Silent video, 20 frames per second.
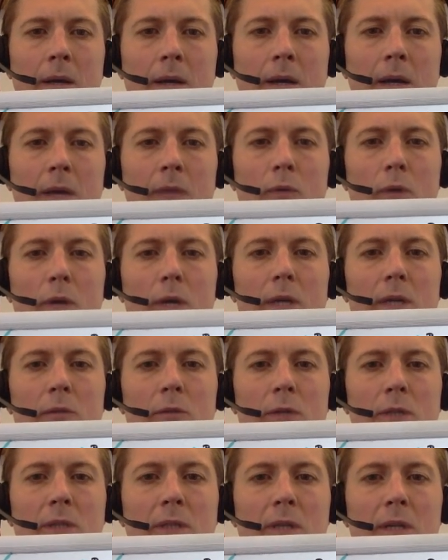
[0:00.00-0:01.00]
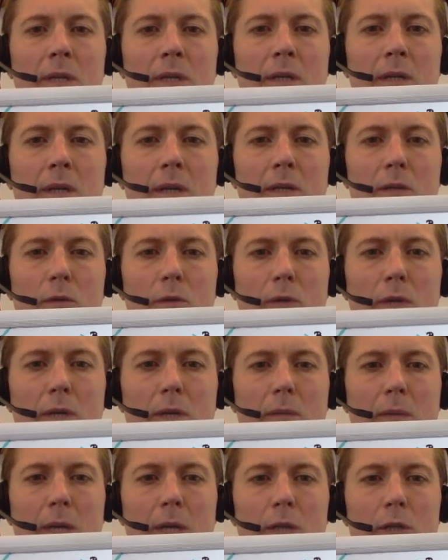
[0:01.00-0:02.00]
If we are interested, as
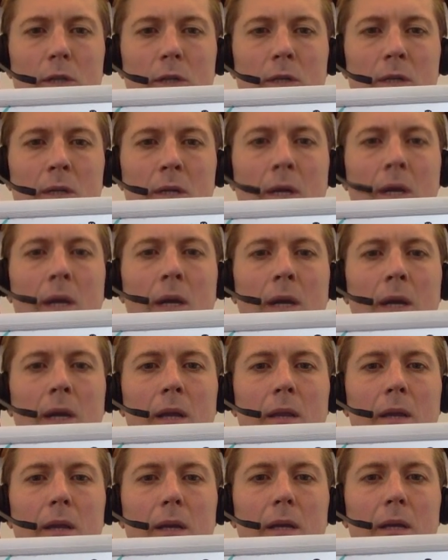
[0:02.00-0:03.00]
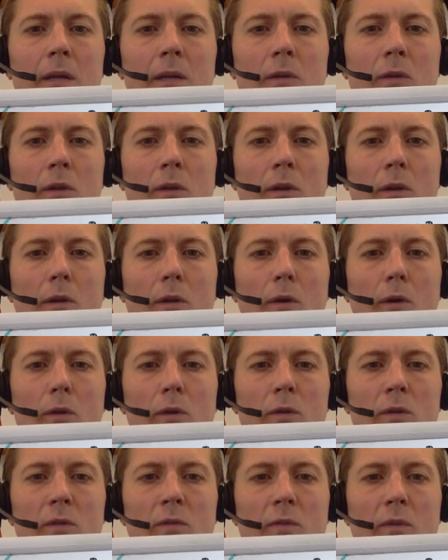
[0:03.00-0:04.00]
already mentioned, in the internal
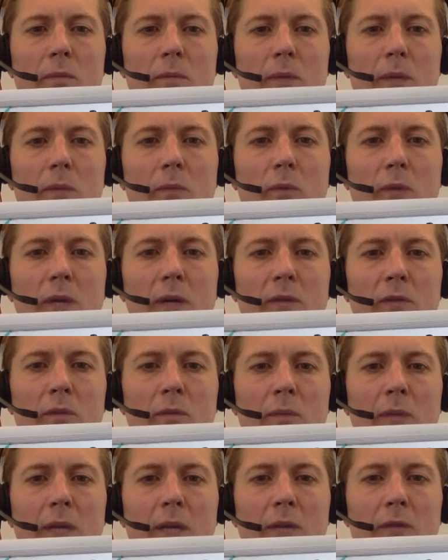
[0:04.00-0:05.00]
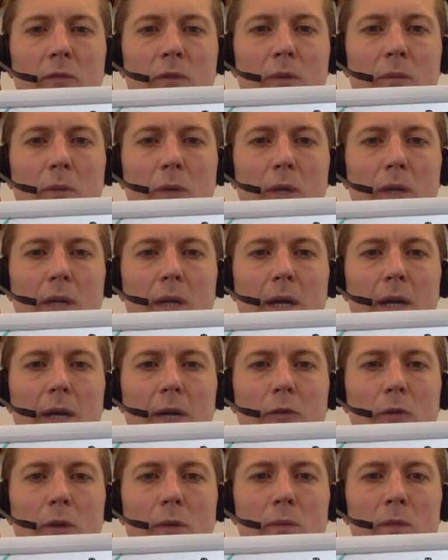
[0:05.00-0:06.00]
loads of the beam, we have to make a free body
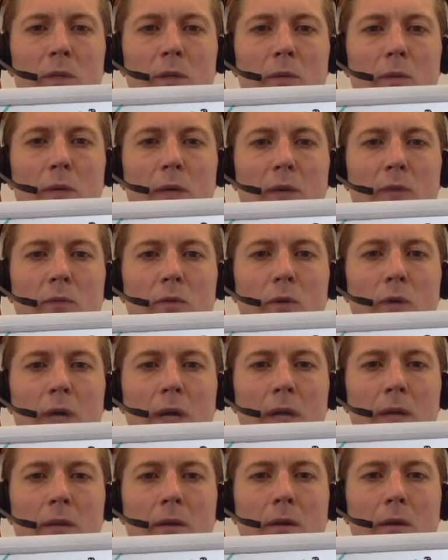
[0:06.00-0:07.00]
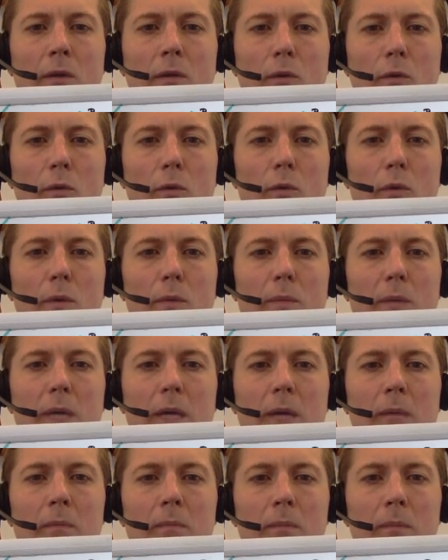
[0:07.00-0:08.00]
diagram, so we have to cut through the
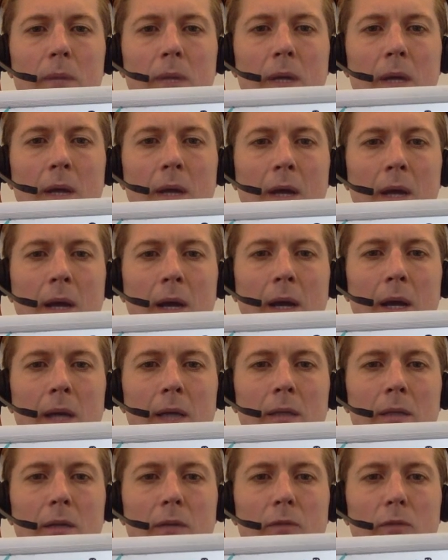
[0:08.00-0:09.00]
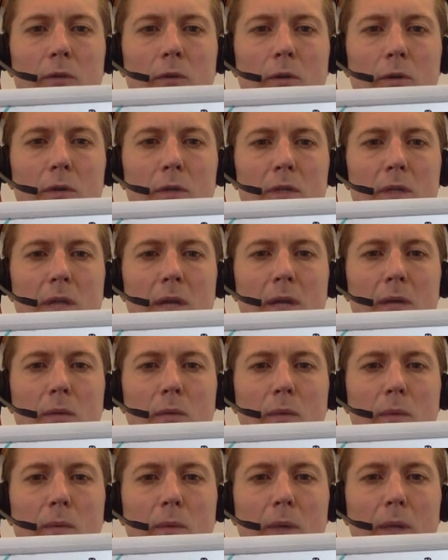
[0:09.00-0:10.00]
beam. And of course, then
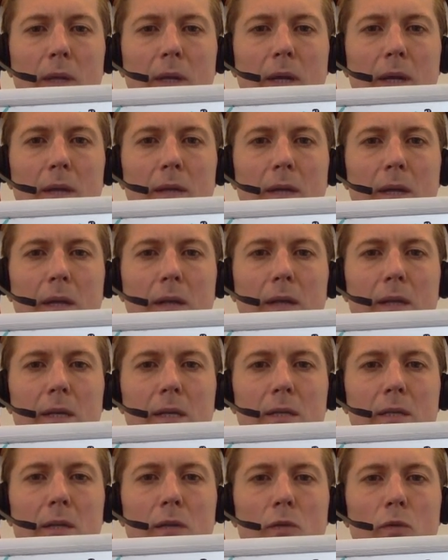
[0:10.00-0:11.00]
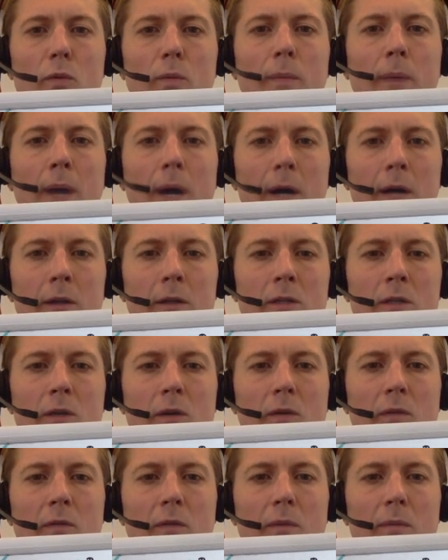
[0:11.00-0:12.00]
we will get at least two parts
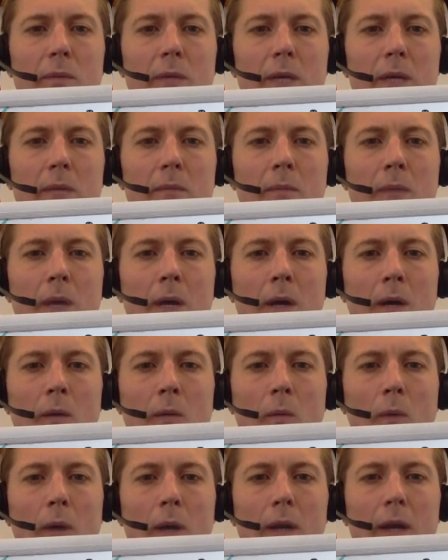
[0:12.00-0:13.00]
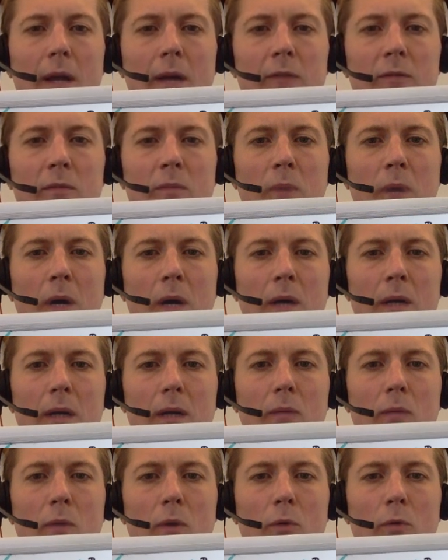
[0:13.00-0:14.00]
of the beam, one left part
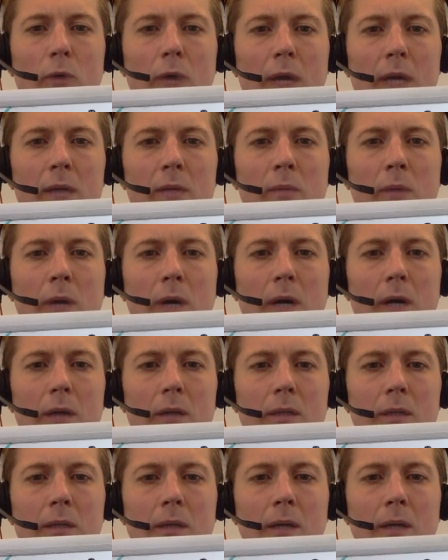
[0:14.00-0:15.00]
and one right part.